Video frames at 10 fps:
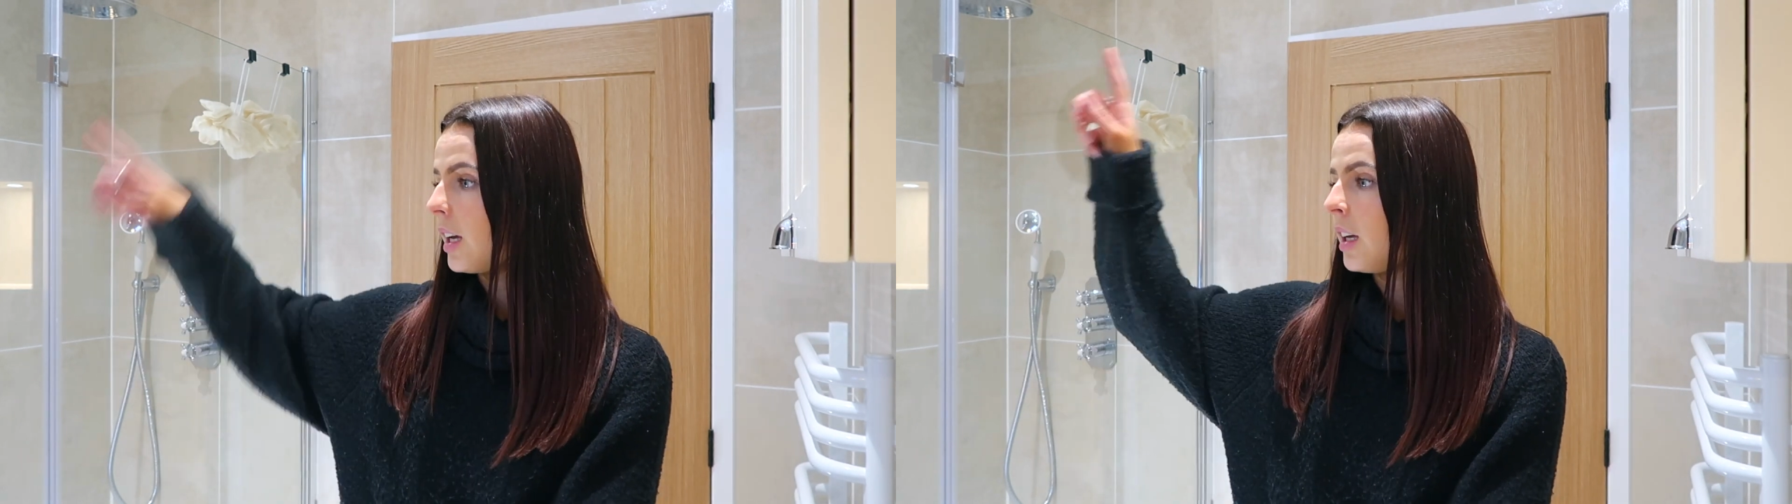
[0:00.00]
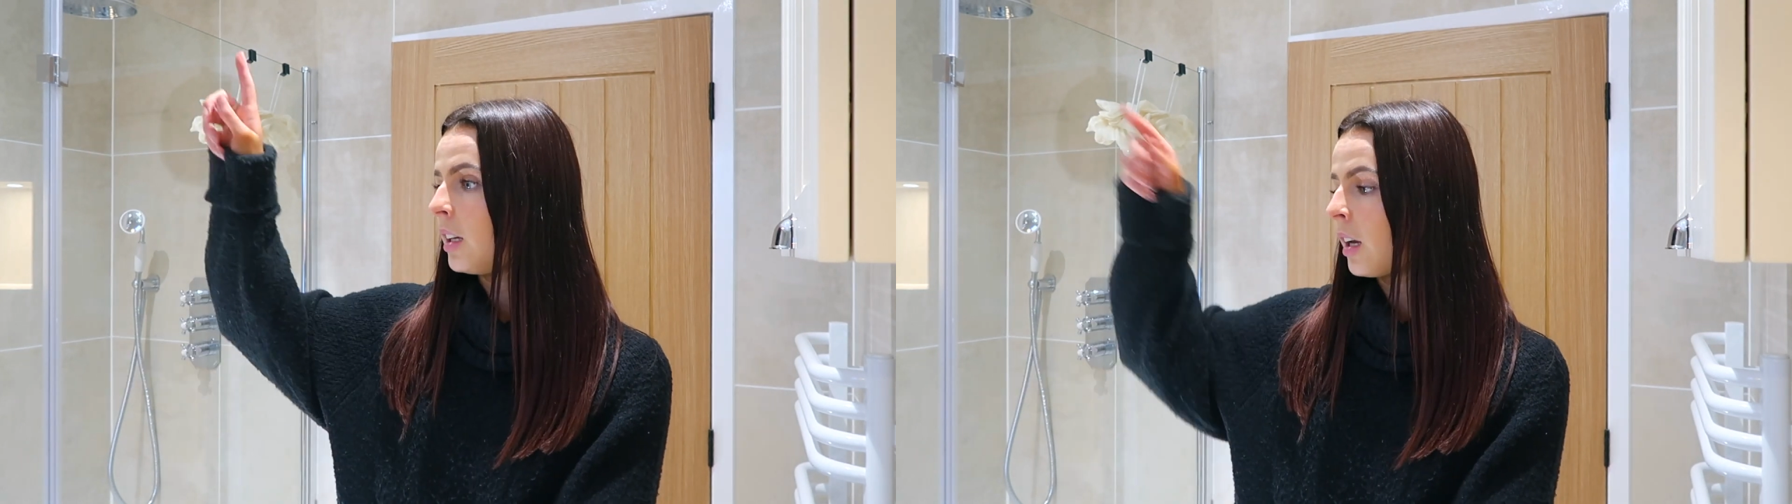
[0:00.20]

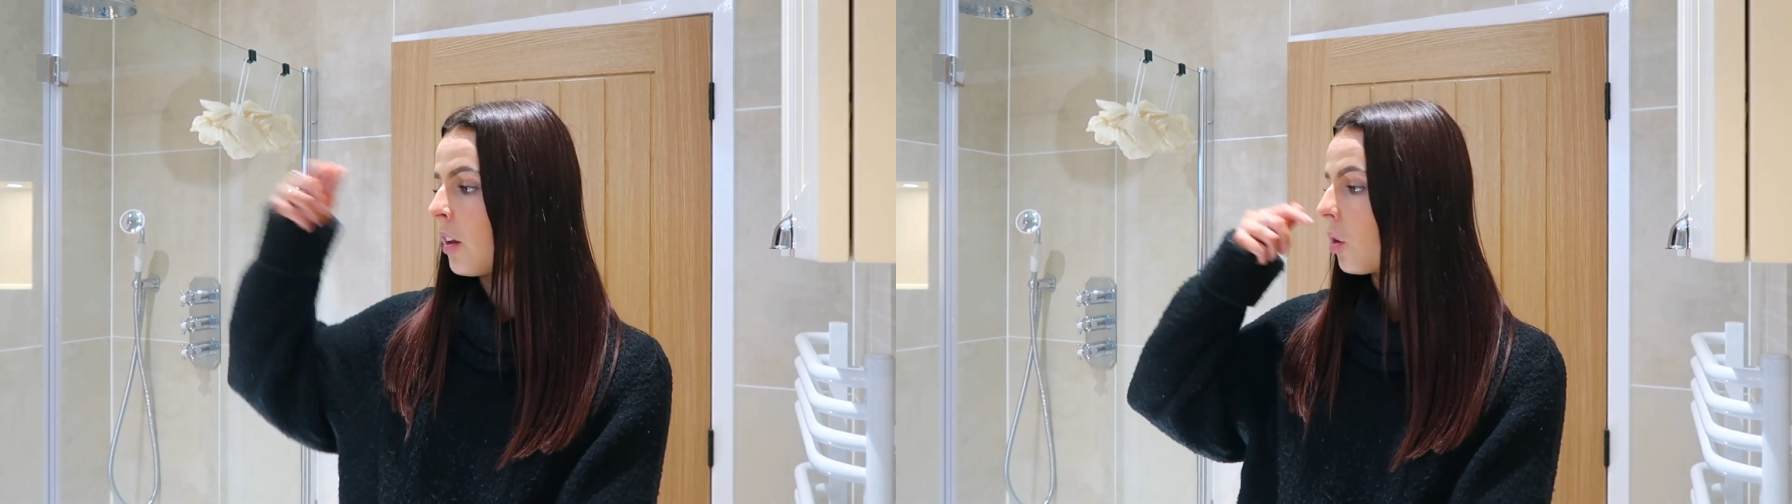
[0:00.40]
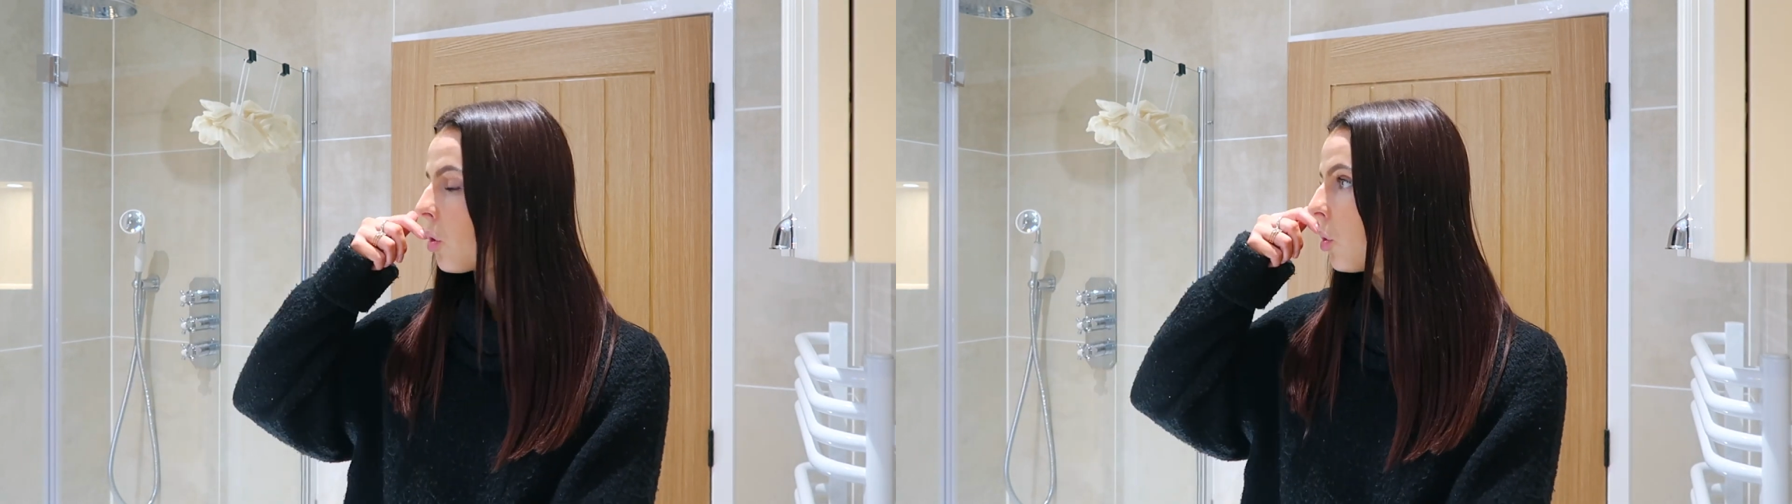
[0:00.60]

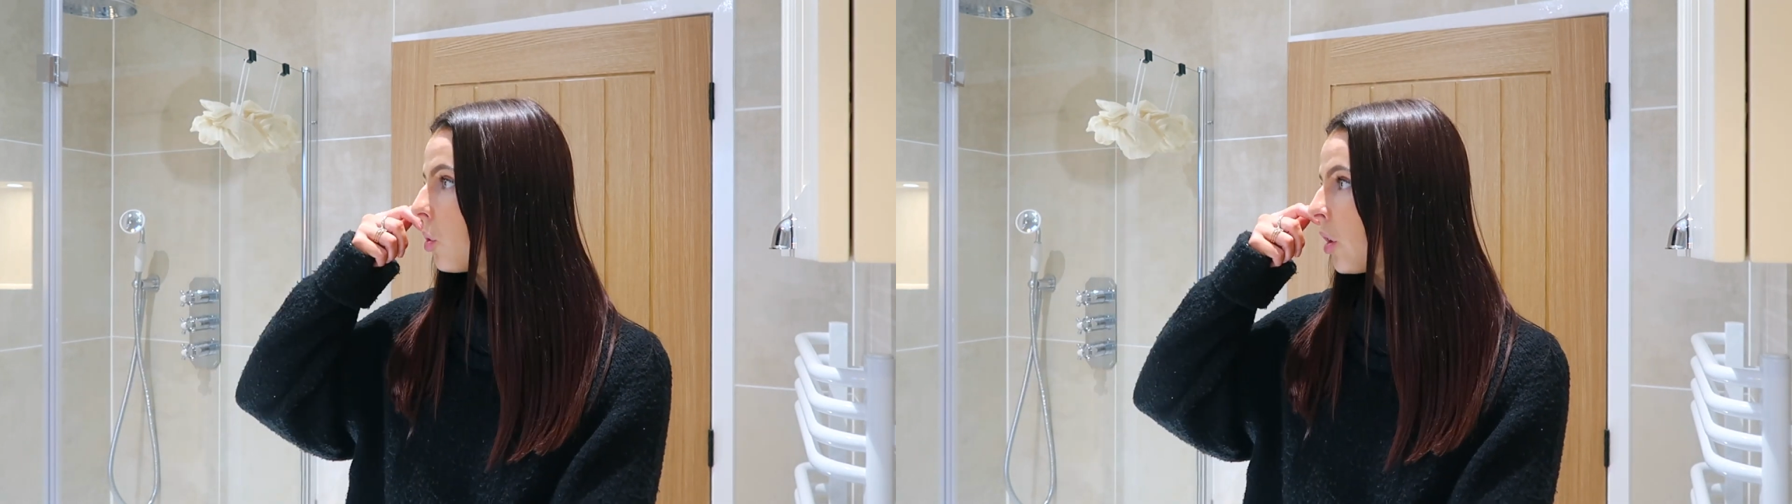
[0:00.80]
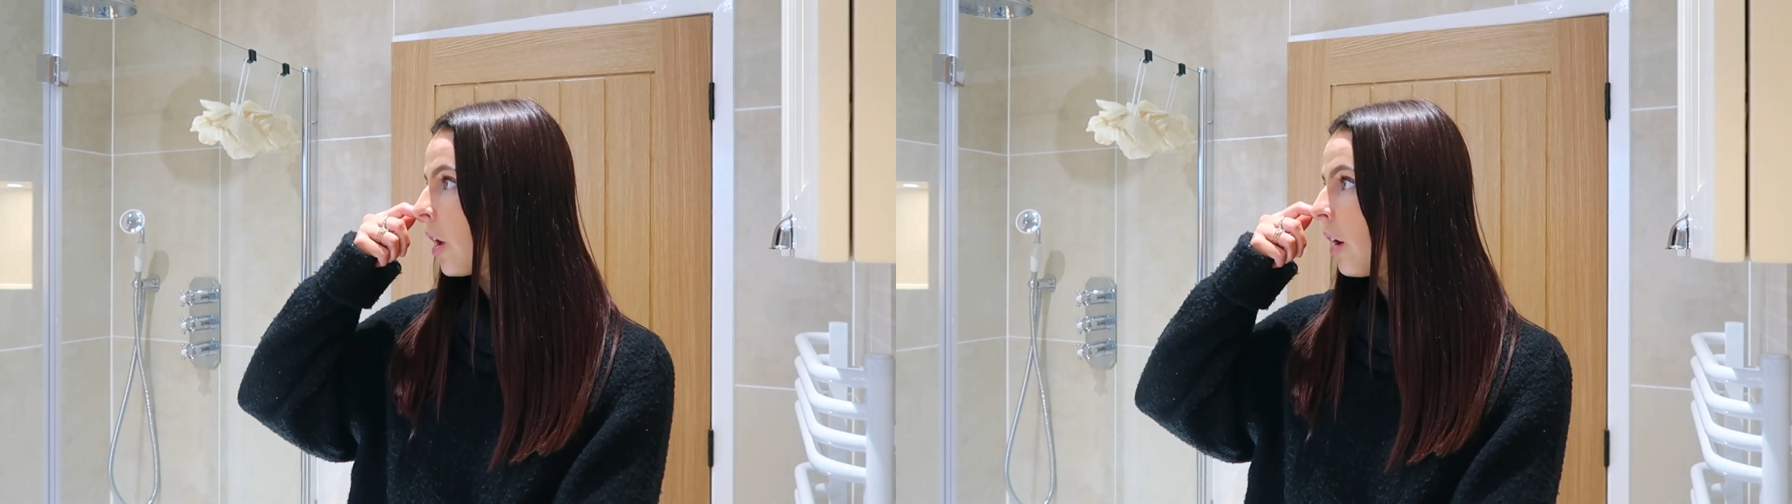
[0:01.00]
in the
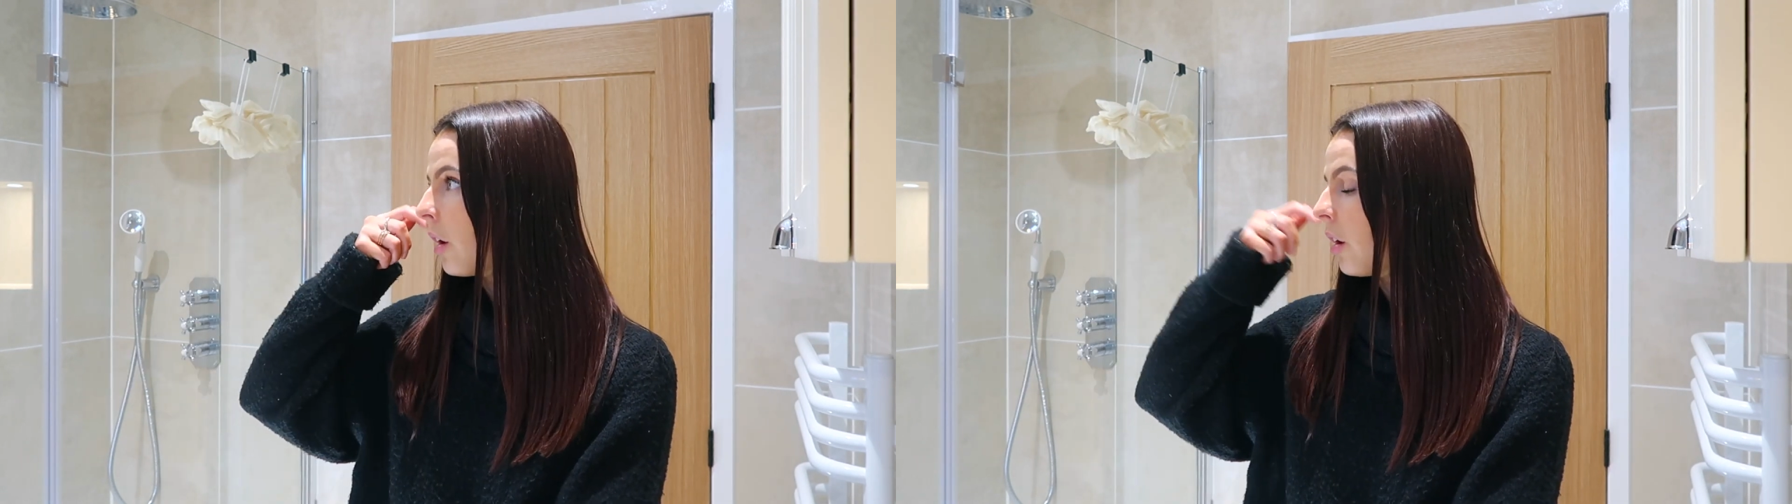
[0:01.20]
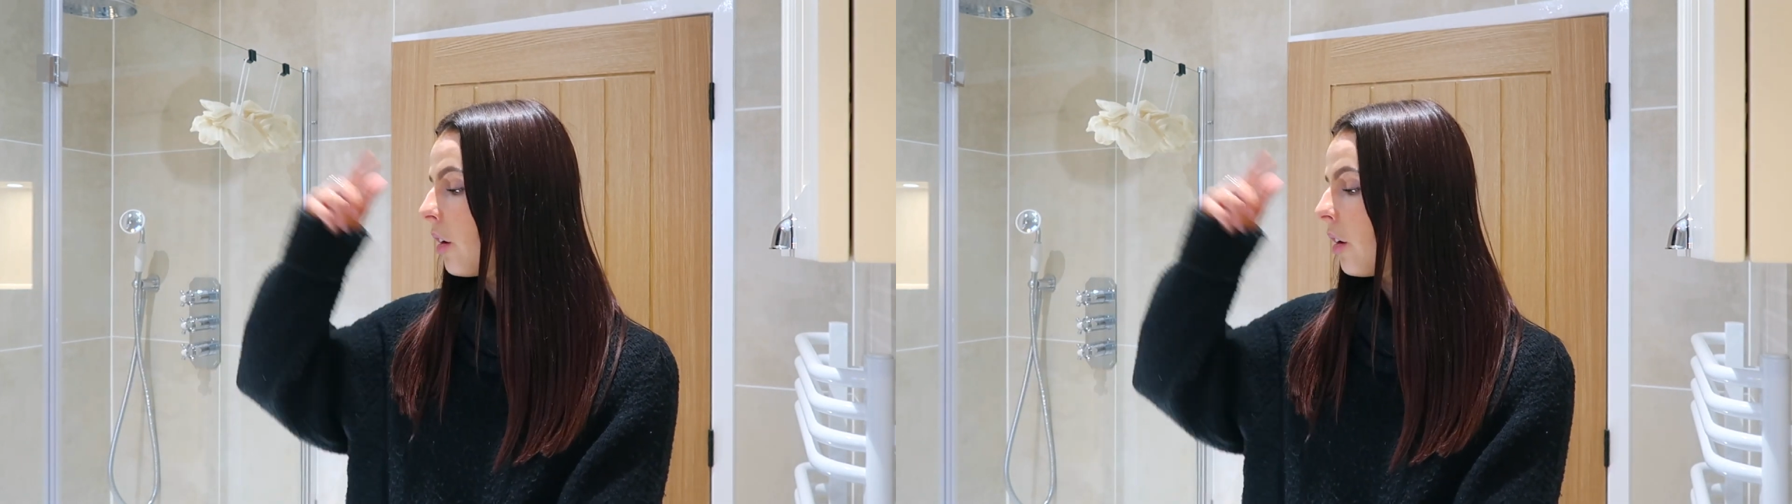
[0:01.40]
corner